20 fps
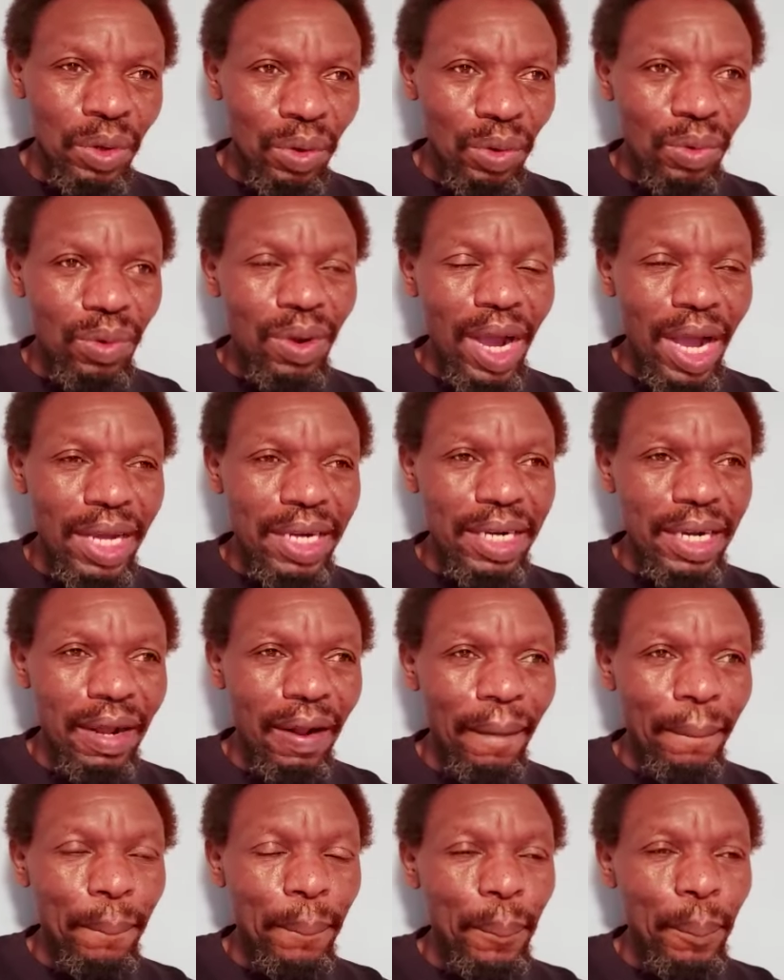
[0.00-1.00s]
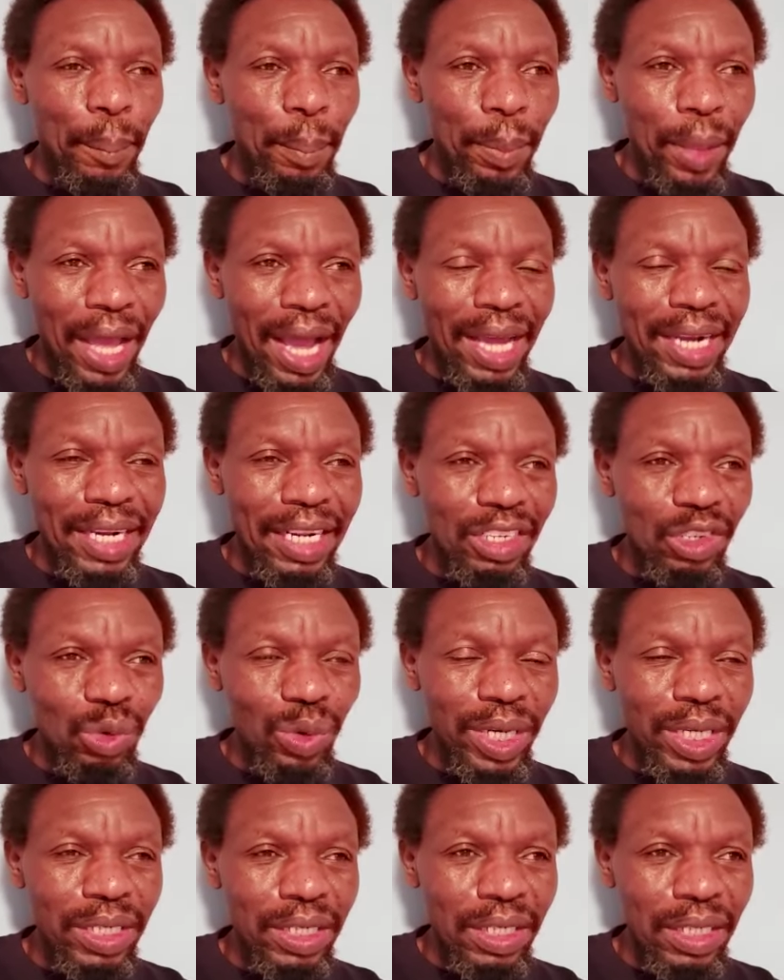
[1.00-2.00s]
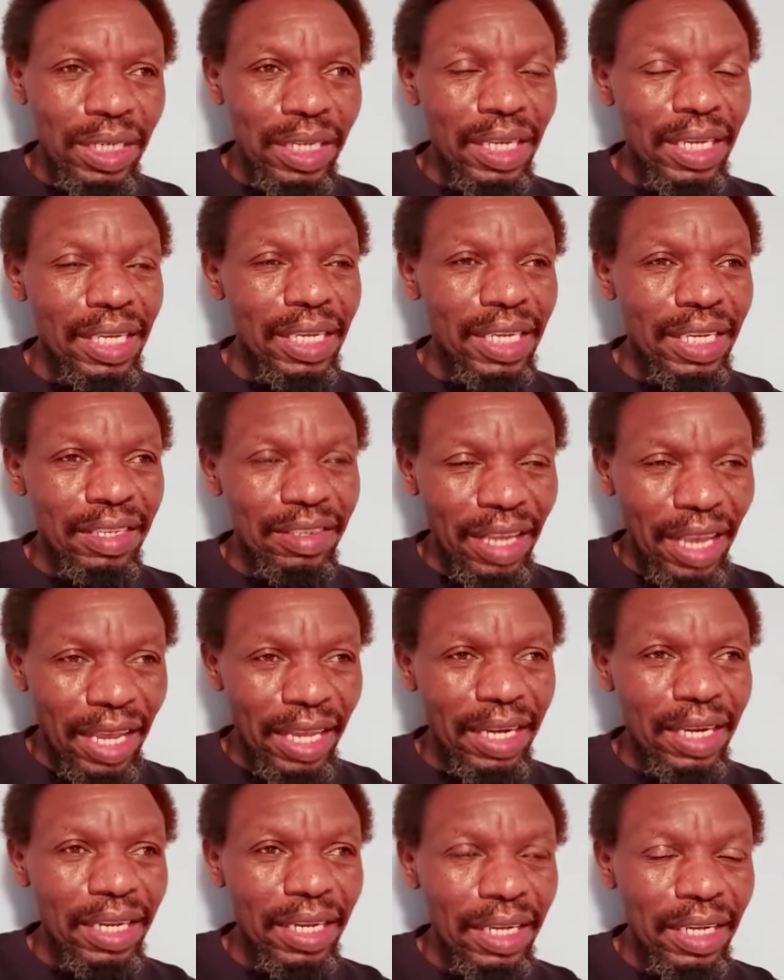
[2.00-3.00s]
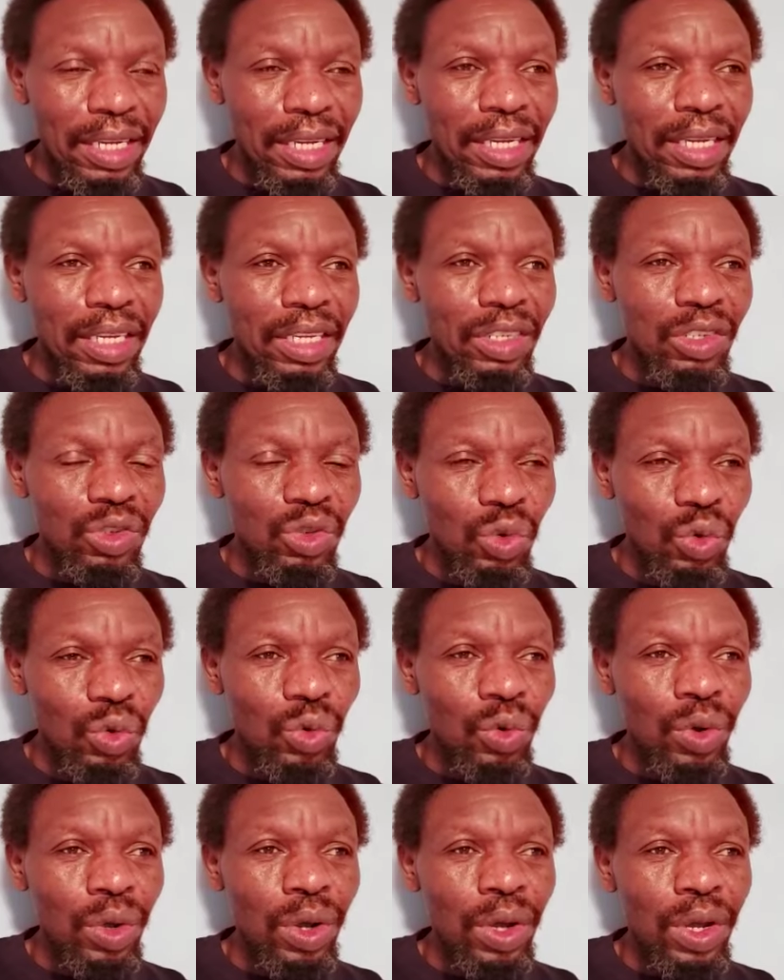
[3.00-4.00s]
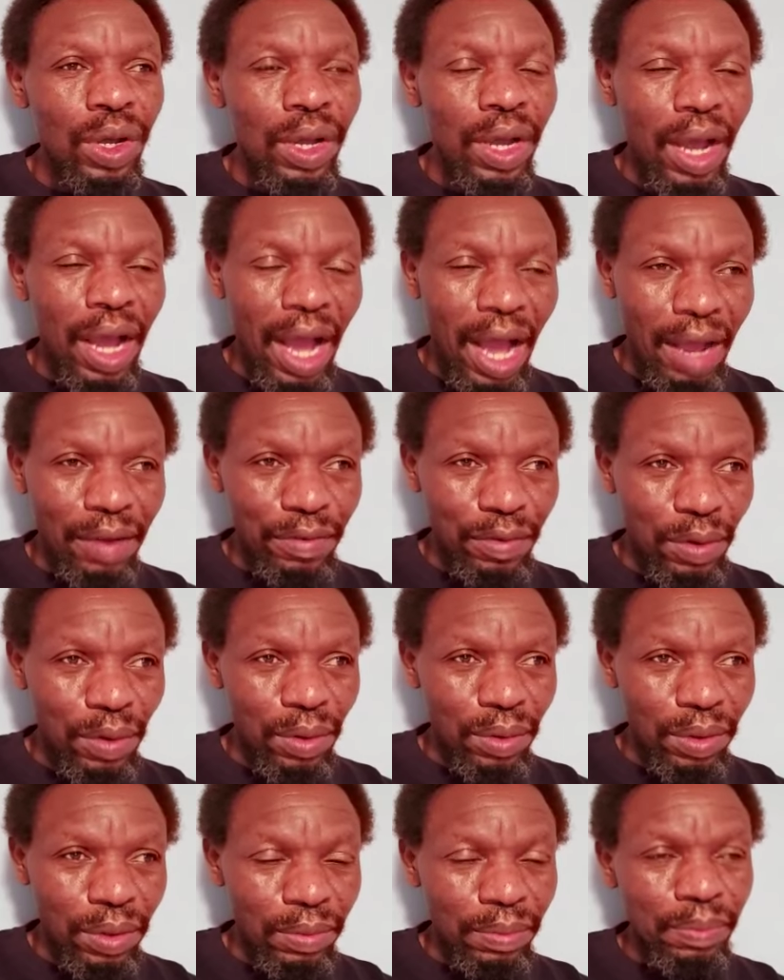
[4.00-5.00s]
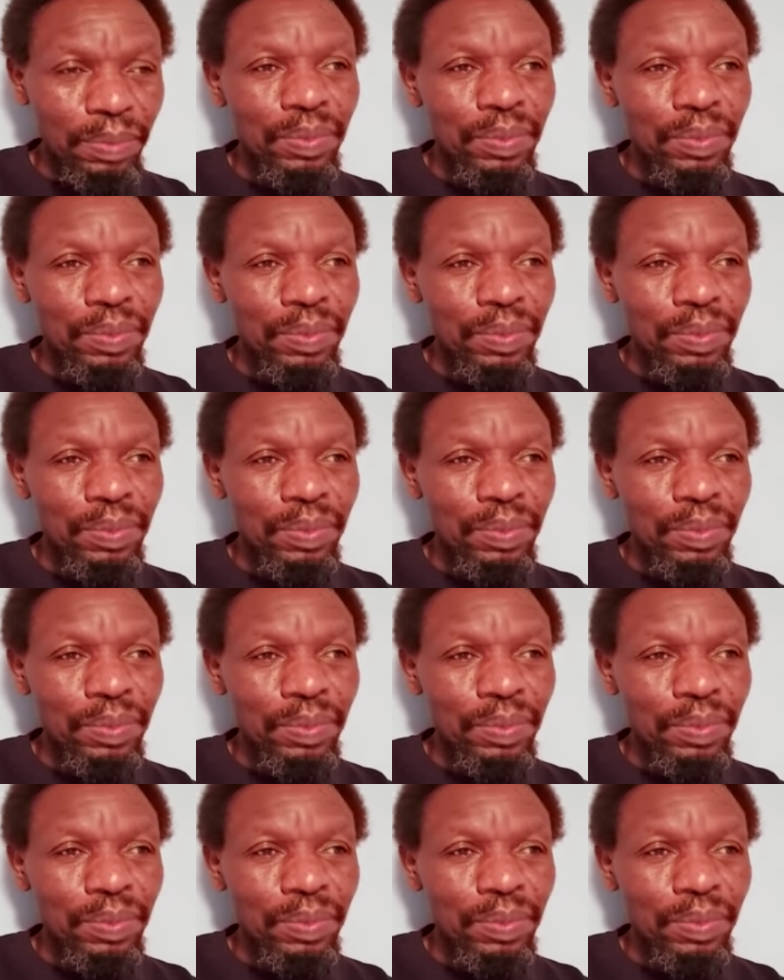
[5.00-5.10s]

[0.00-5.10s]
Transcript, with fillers: Uganda under 20 is heading to AFCON.